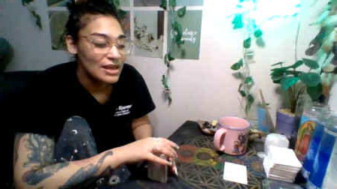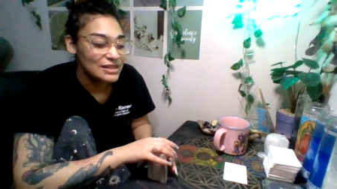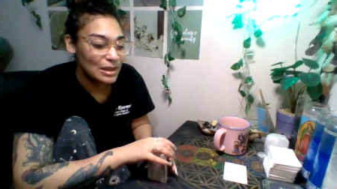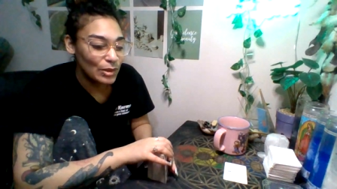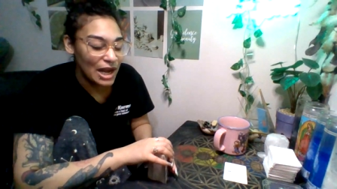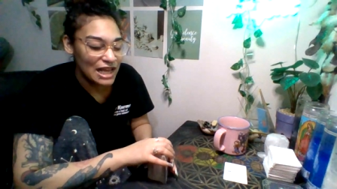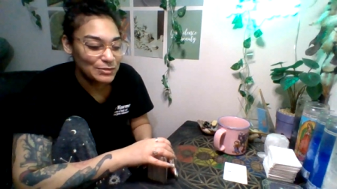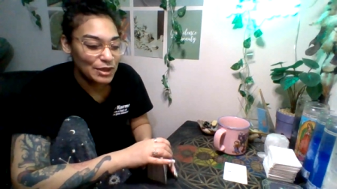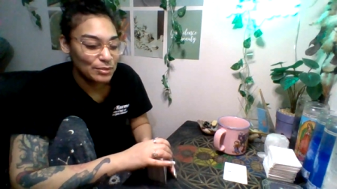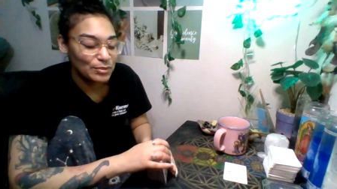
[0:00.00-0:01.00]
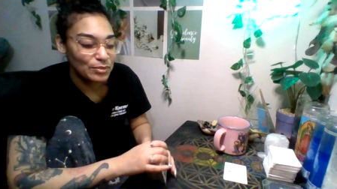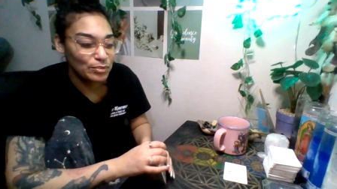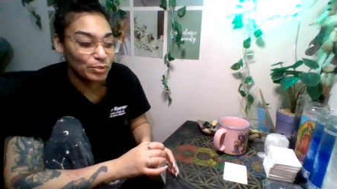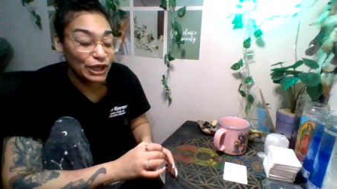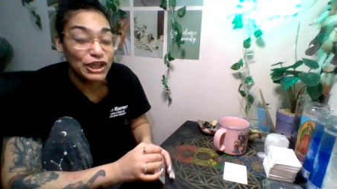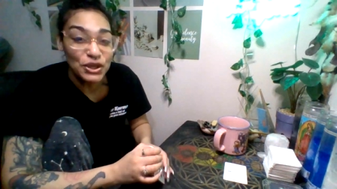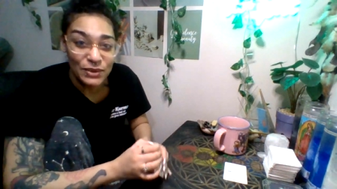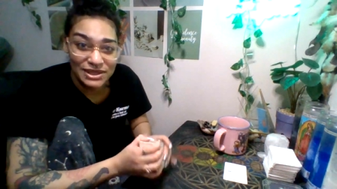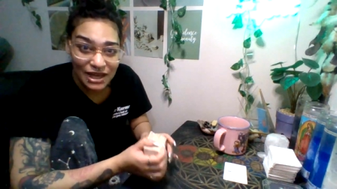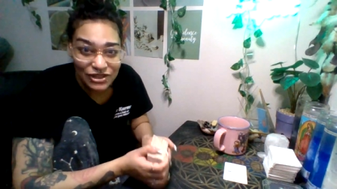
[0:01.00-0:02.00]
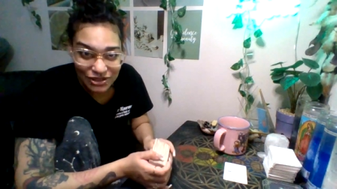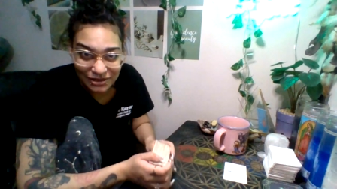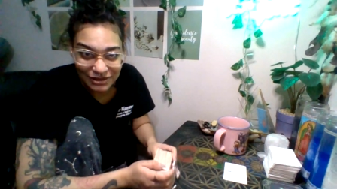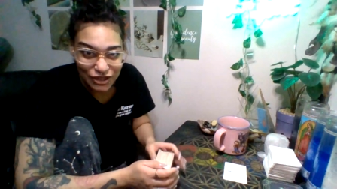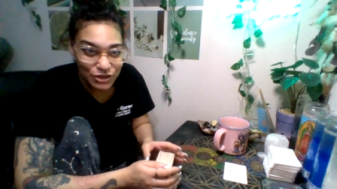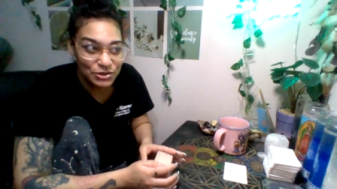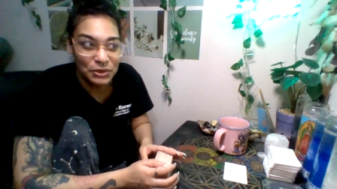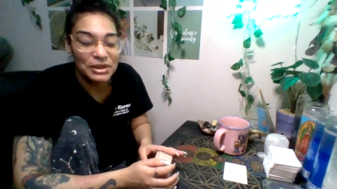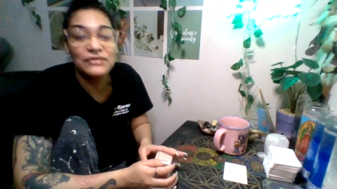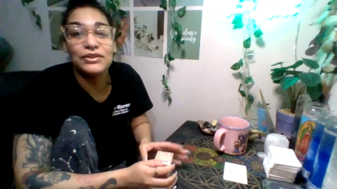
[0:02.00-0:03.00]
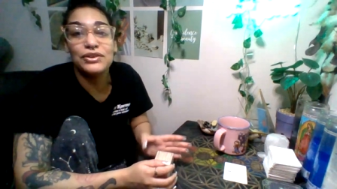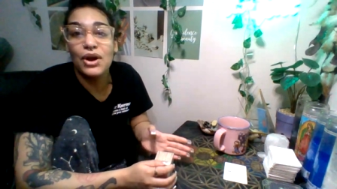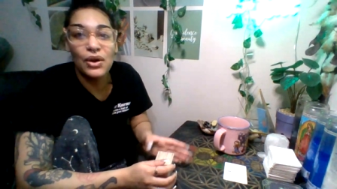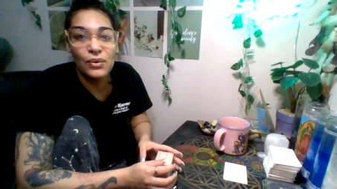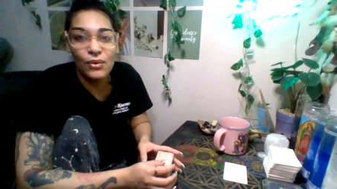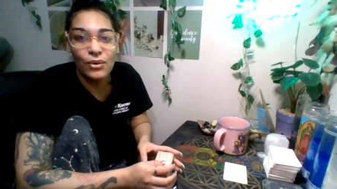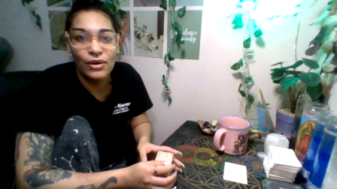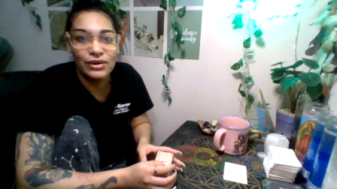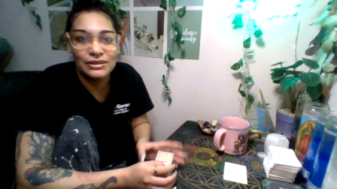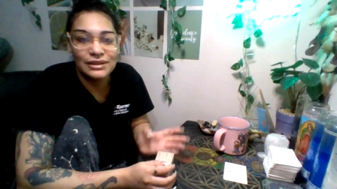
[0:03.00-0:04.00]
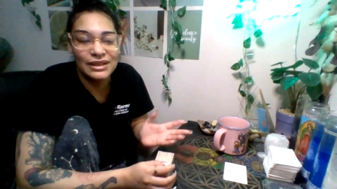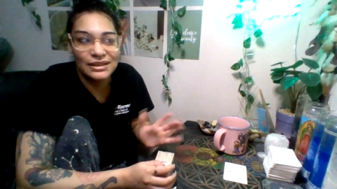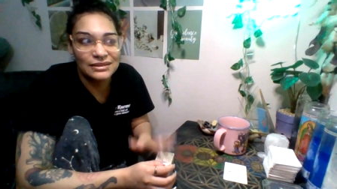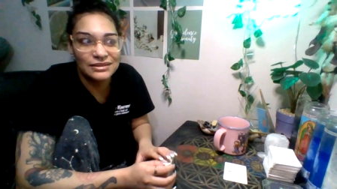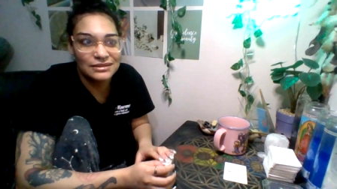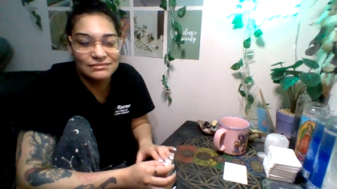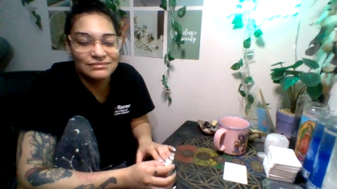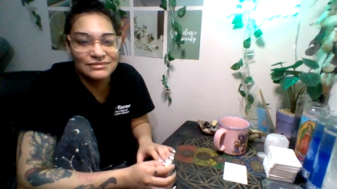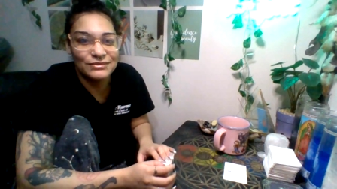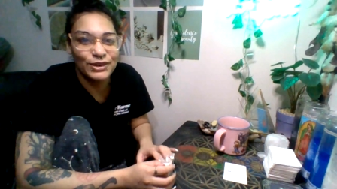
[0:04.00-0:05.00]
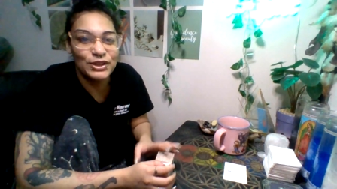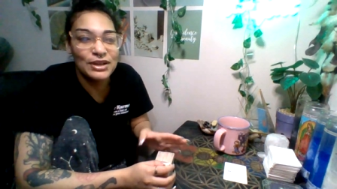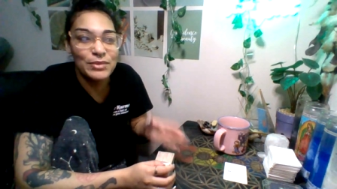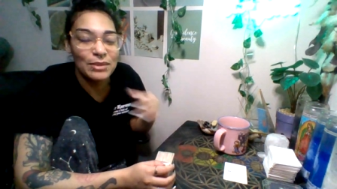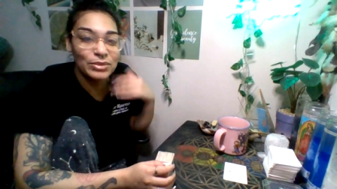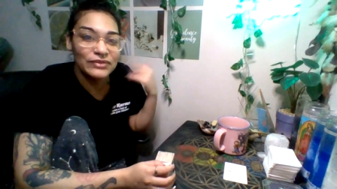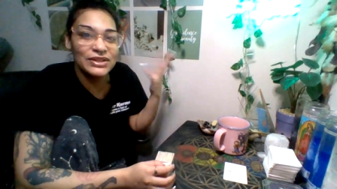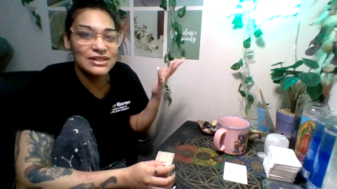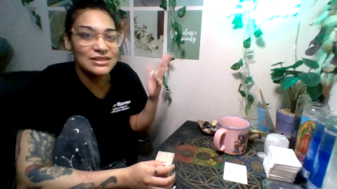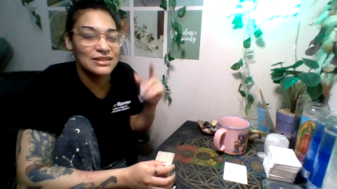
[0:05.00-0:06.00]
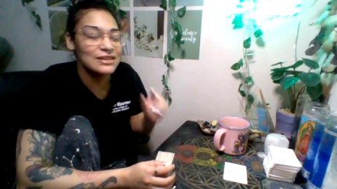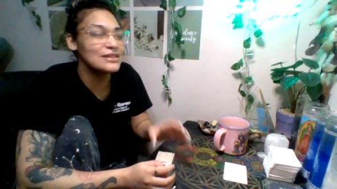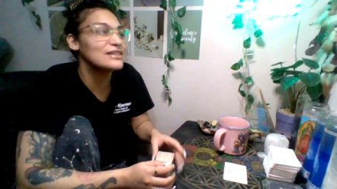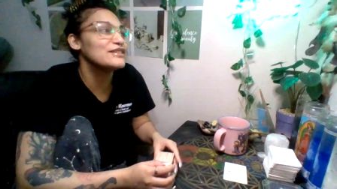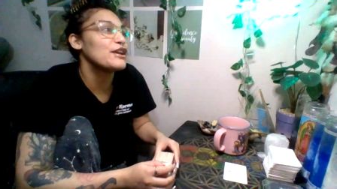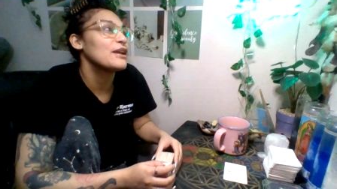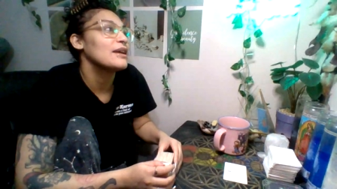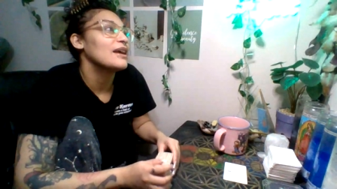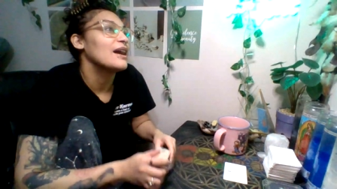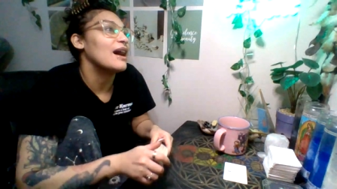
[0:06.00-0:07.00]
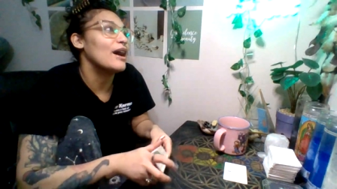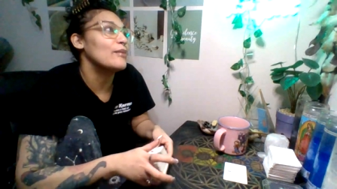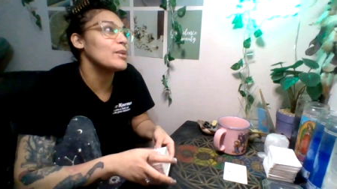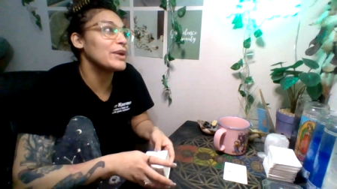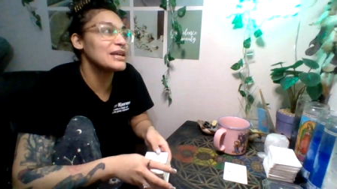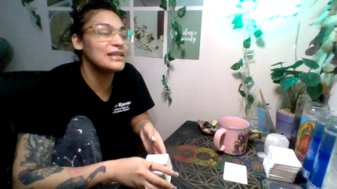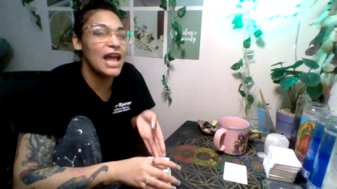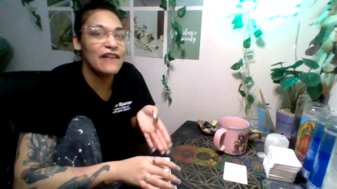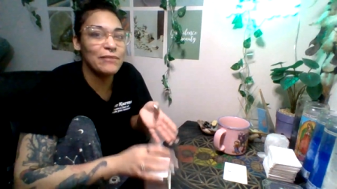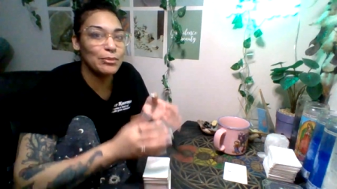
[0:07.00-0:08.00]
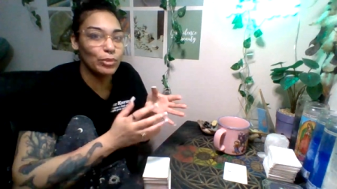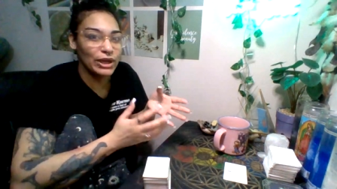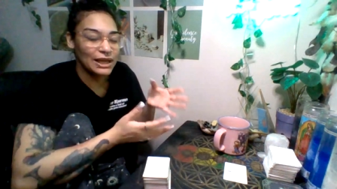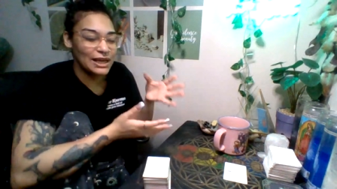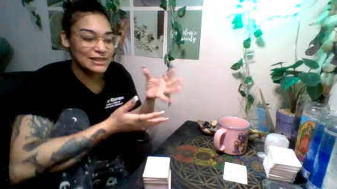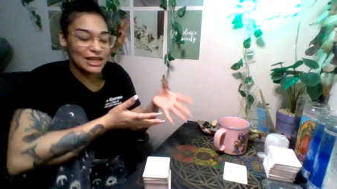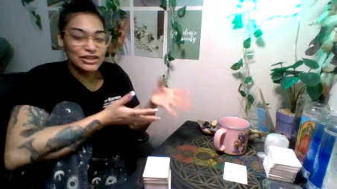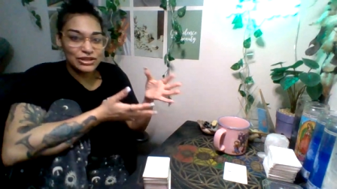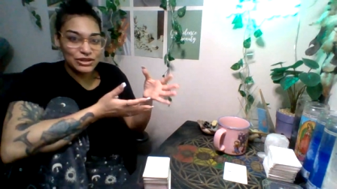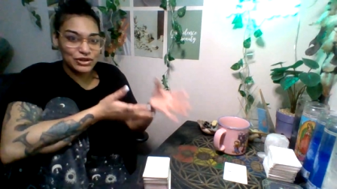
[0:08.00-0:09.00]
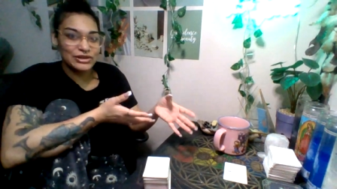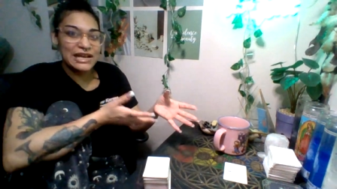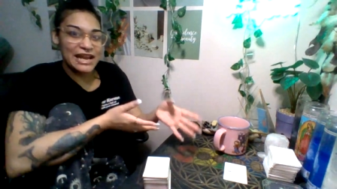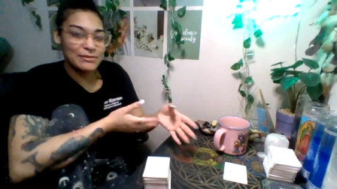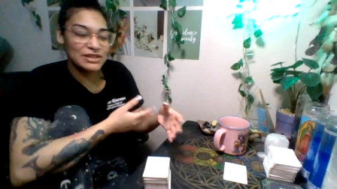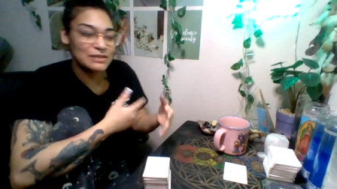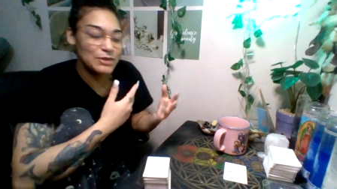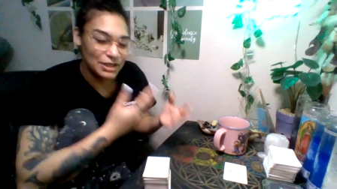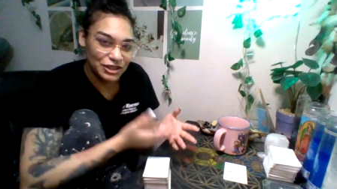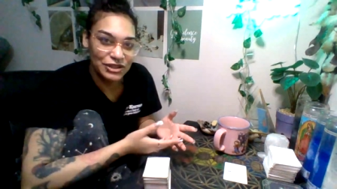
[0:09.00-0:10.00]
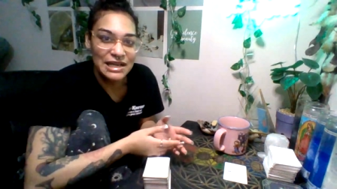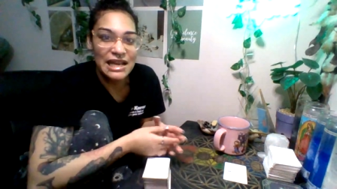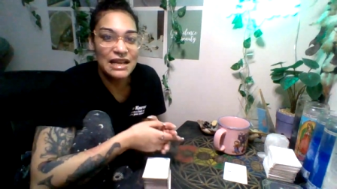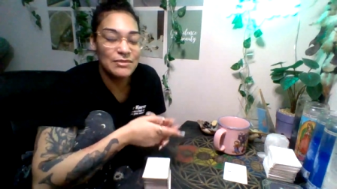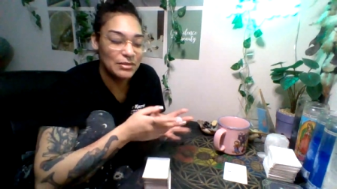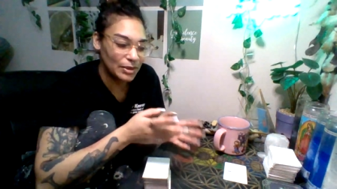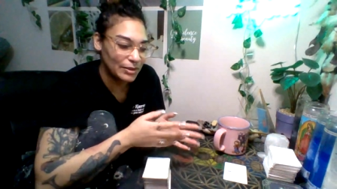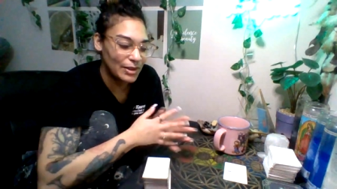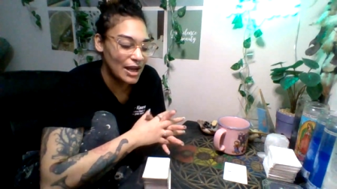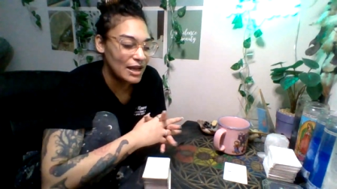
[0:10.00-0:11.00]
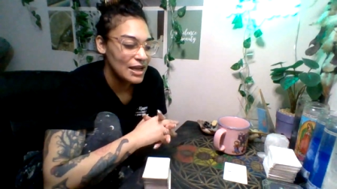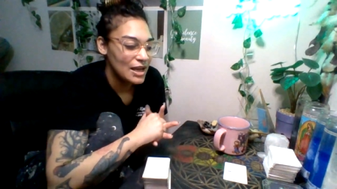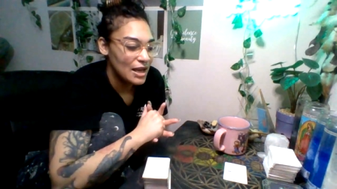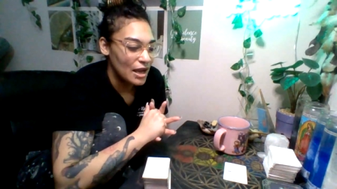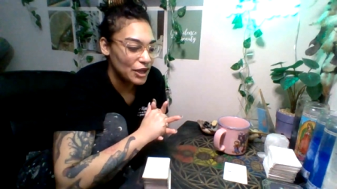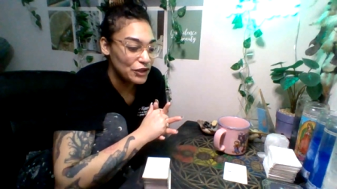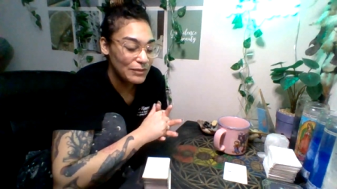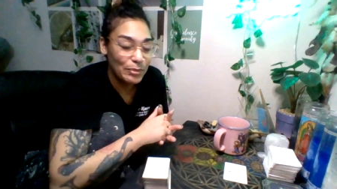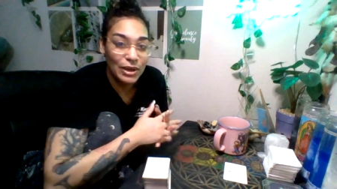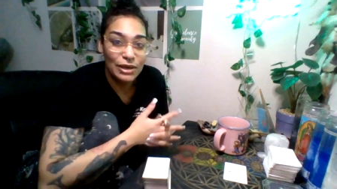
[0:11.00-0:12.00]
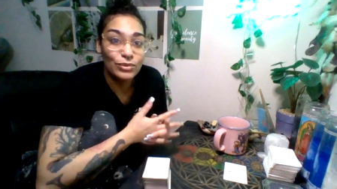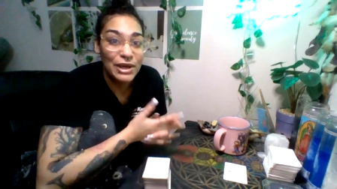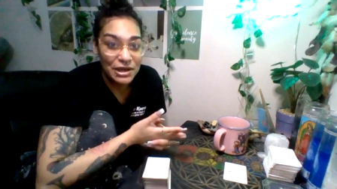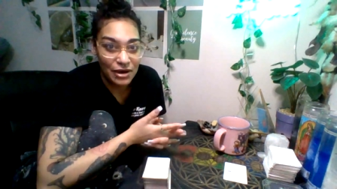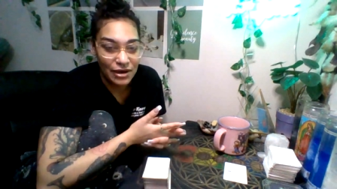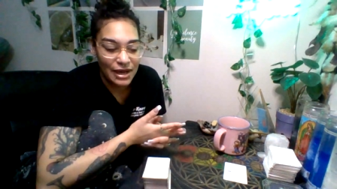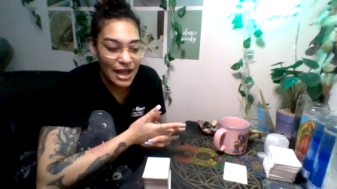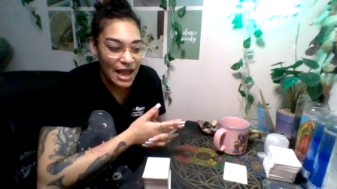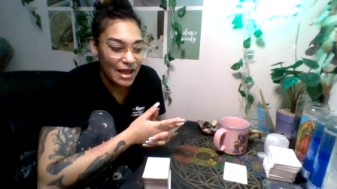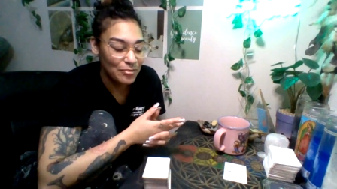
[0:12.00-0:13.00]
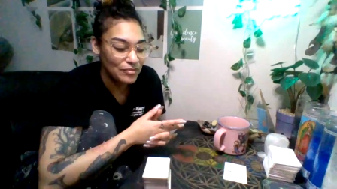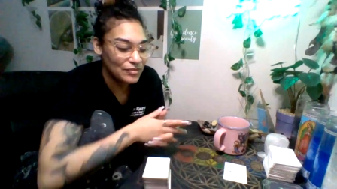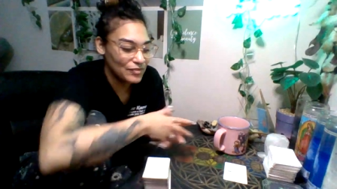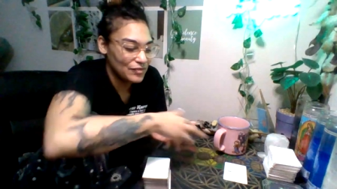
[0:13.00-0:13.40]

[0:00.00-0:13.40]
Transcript: someone has been bringing you attention that you don't even know, or like, right, you could be oblivious to this, but because they have been bringing attention to your name and speaking your name and blah blah blah, you've been put on a radar. And